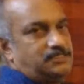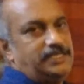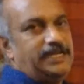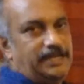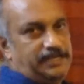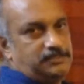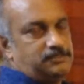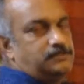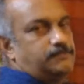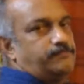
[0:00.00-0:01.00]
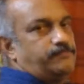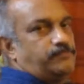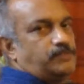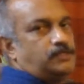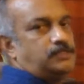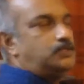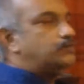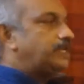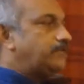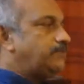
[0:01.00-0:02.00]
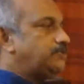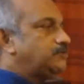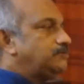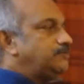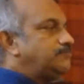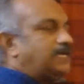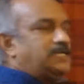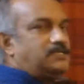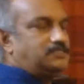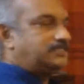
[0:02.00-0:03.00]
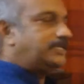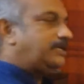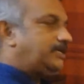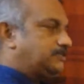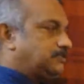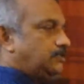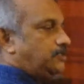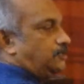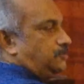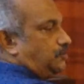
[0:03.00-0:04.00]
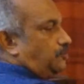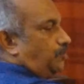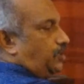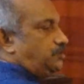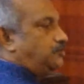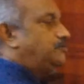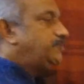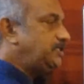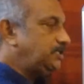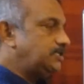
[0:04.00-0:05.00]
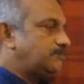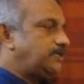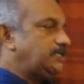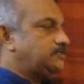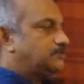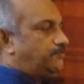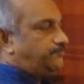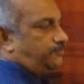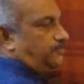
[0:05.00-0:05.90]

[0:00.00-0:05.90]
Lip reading: 10x. 2ab should be minus 10x. So what should be in the place of